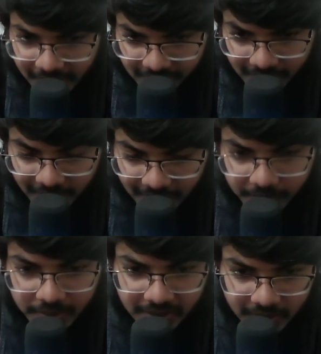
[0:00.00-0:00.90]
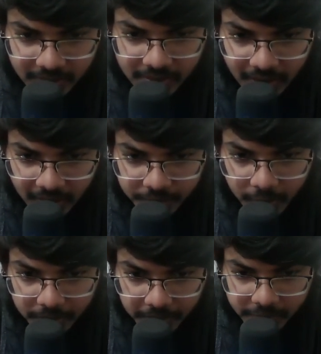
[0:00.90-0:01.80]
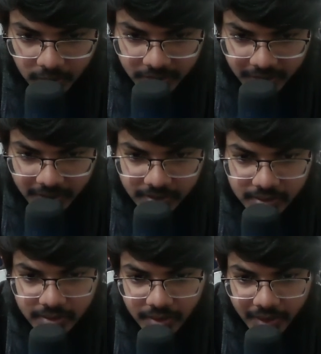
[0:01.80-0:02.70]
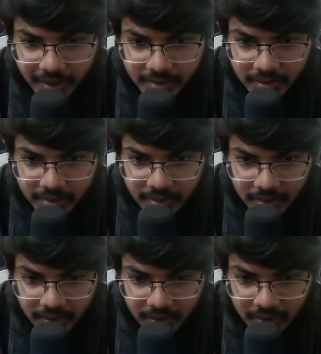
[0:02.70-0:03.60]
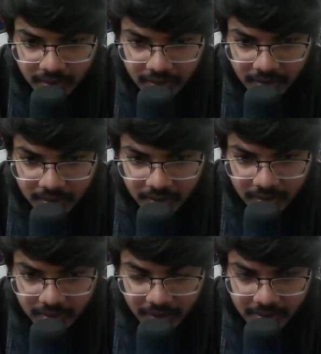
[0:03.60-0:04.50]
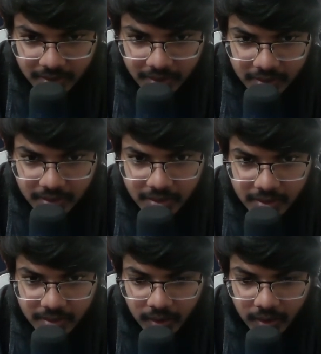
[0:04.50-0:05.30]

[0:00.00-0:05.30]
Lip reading: Yes, I did place this in popup.js, so I guess that's it.